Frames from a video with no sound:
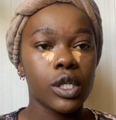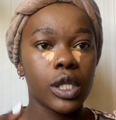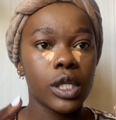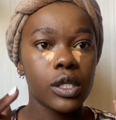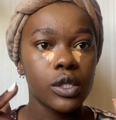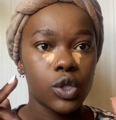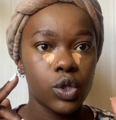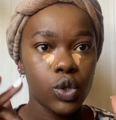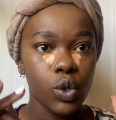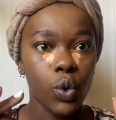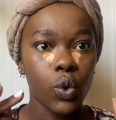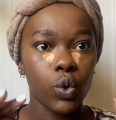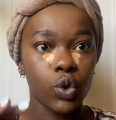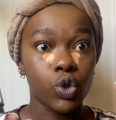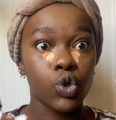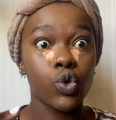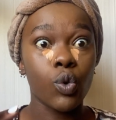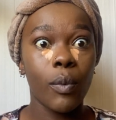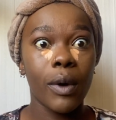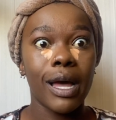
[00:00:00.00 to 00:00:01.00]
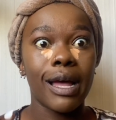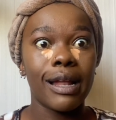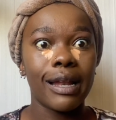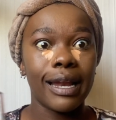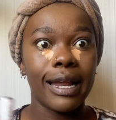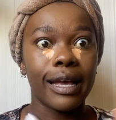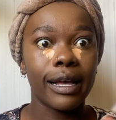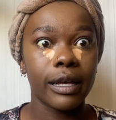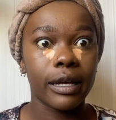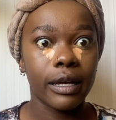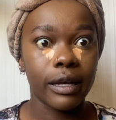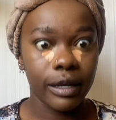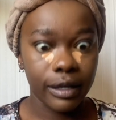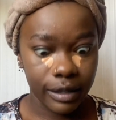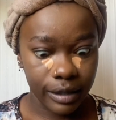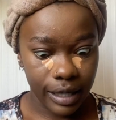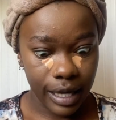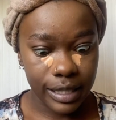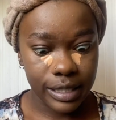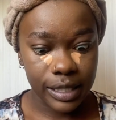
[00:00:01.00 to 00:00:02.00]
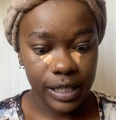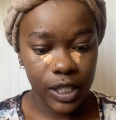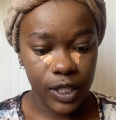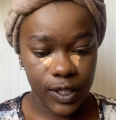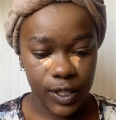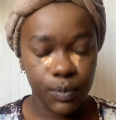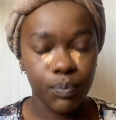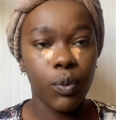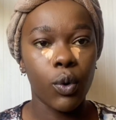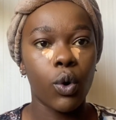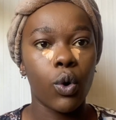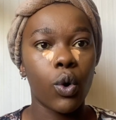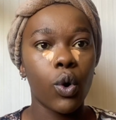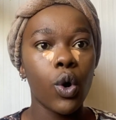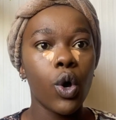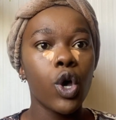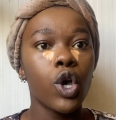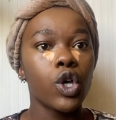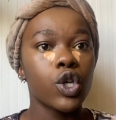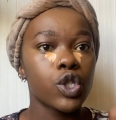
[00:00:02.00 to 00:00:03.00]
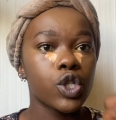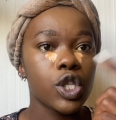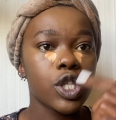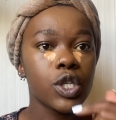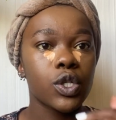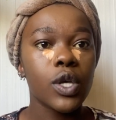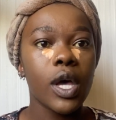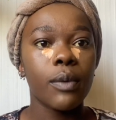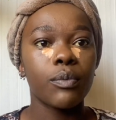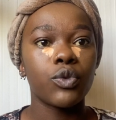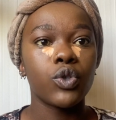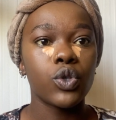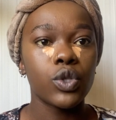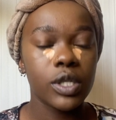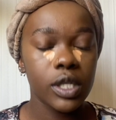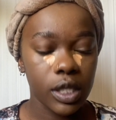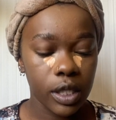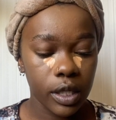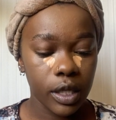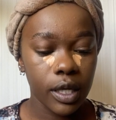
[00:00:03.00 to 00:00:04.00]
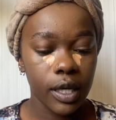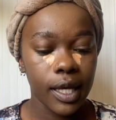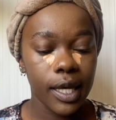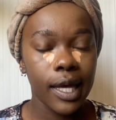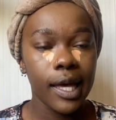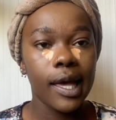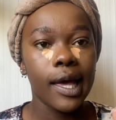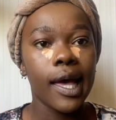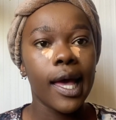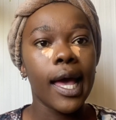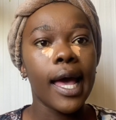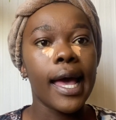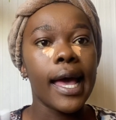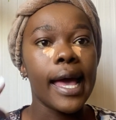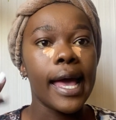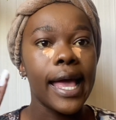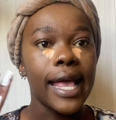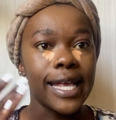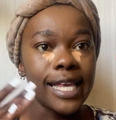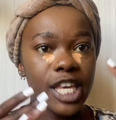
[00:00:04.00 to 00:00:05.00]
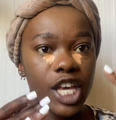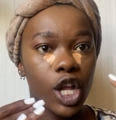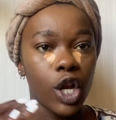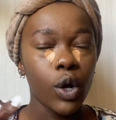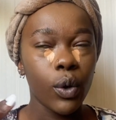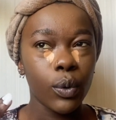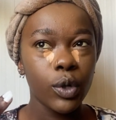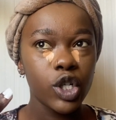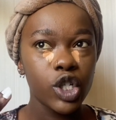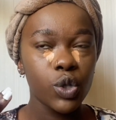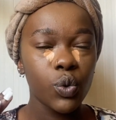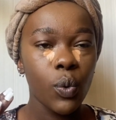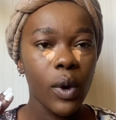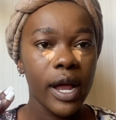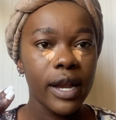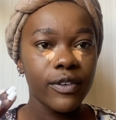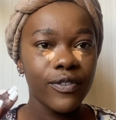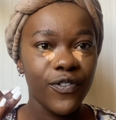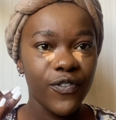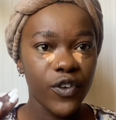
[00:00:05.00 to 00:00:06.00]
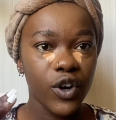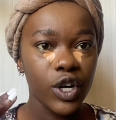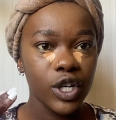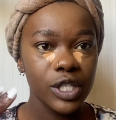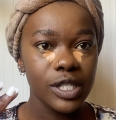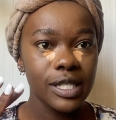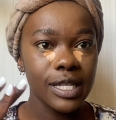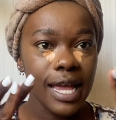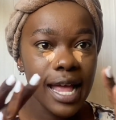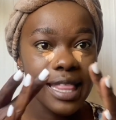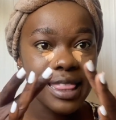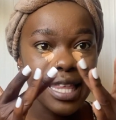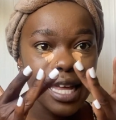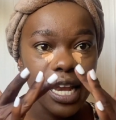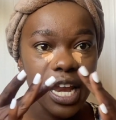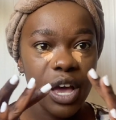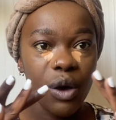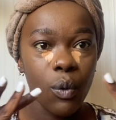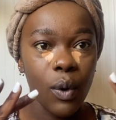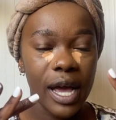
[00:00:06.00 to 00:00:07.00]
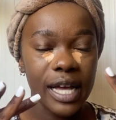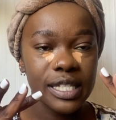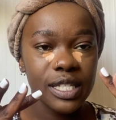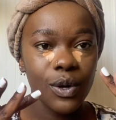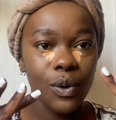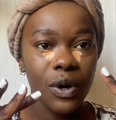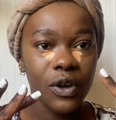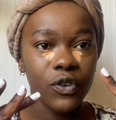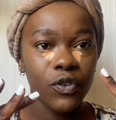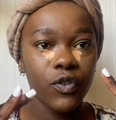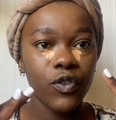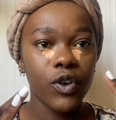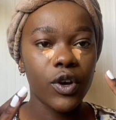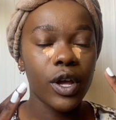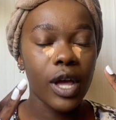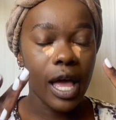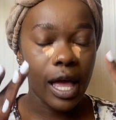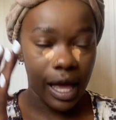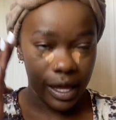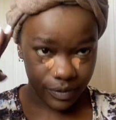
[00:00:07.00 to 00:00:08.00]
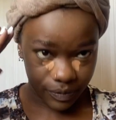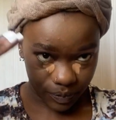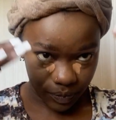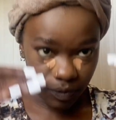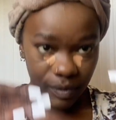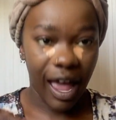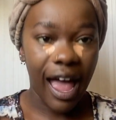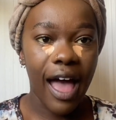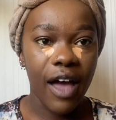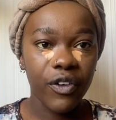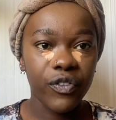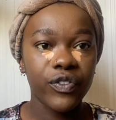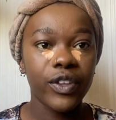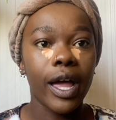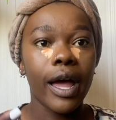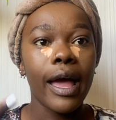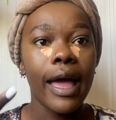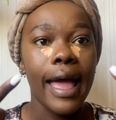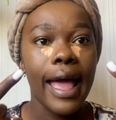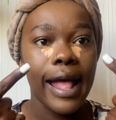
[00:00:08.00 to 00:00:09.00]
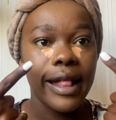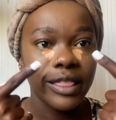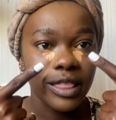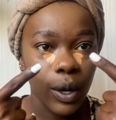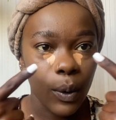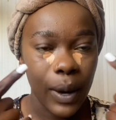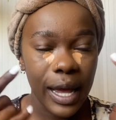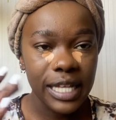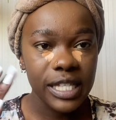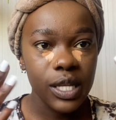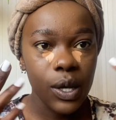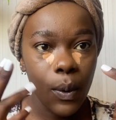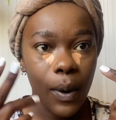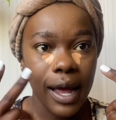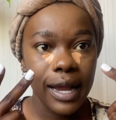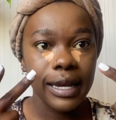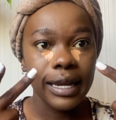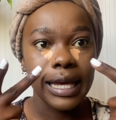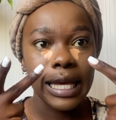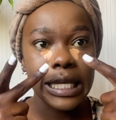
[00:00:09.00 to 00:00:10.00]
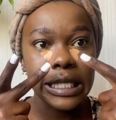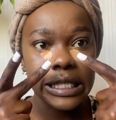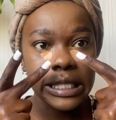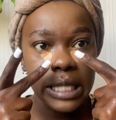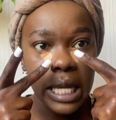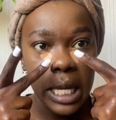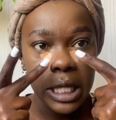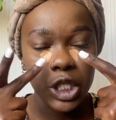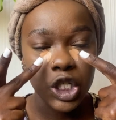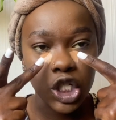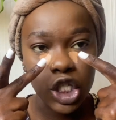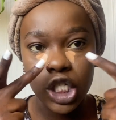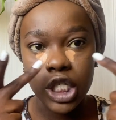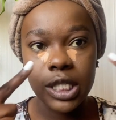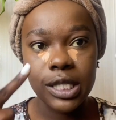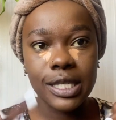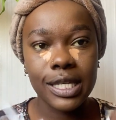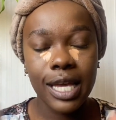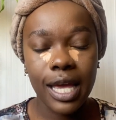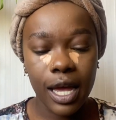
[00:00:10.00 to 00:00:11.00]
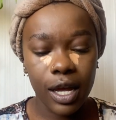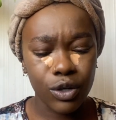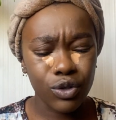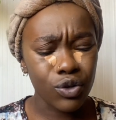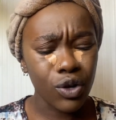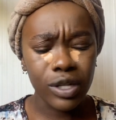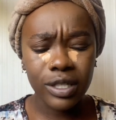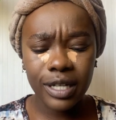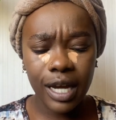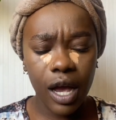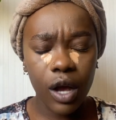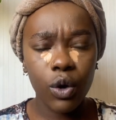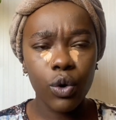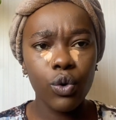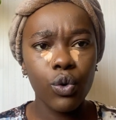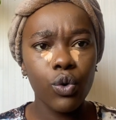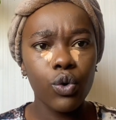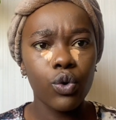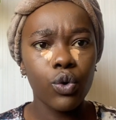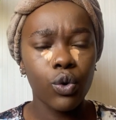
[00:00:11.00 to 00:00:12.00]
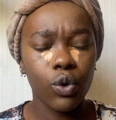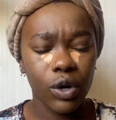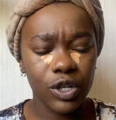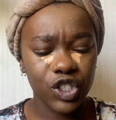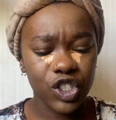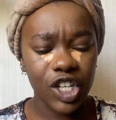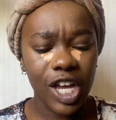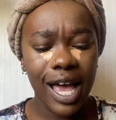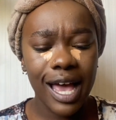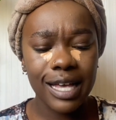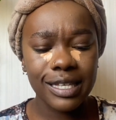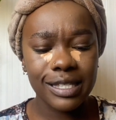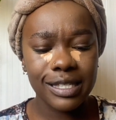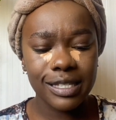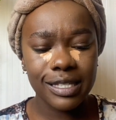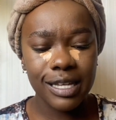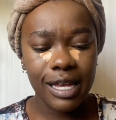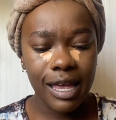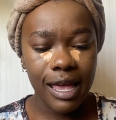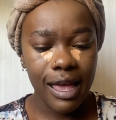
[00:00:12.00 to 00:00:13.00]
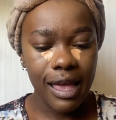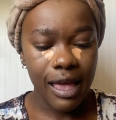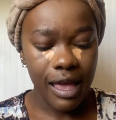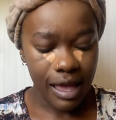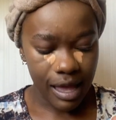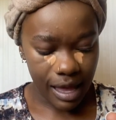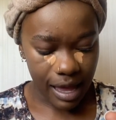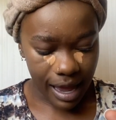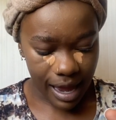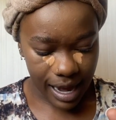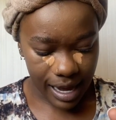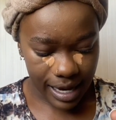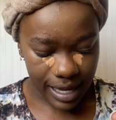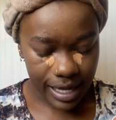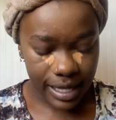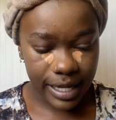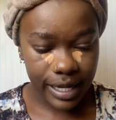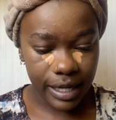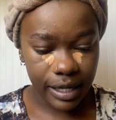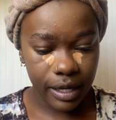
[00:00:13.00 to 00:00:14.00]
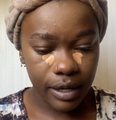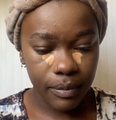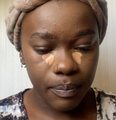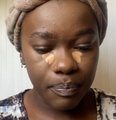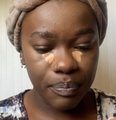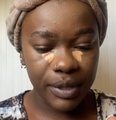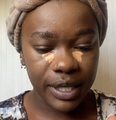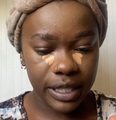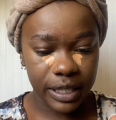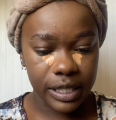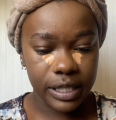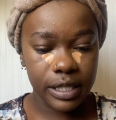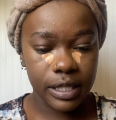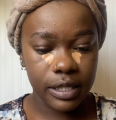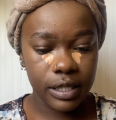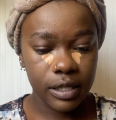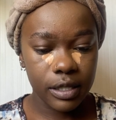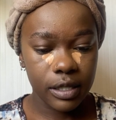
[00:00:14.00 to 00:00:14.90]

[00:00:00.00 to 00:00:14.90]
So mzoba like nothing spoke. So that's why I'm using a yellowish one first and then a whiter one after. And the whiter one is just here, not kakulu, just a little bit.